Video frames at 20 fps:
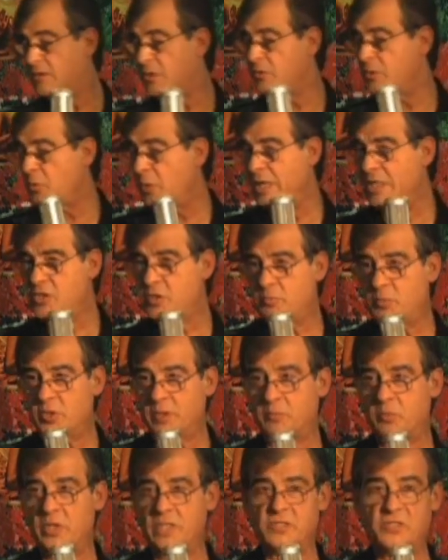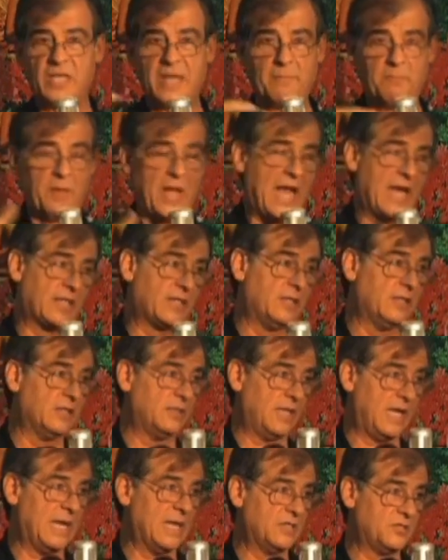the Urantia book brings that back in
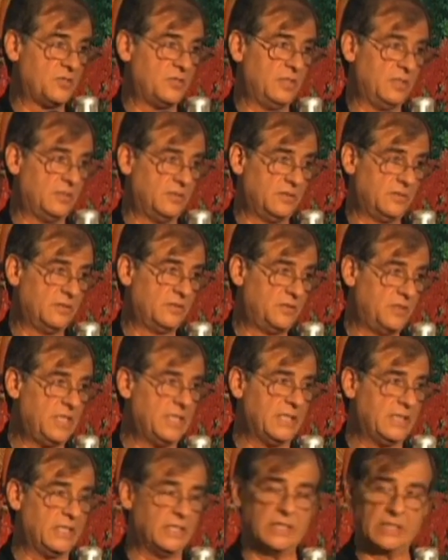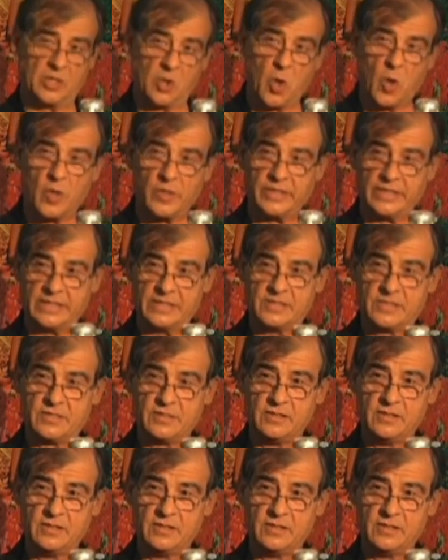as deity incarnate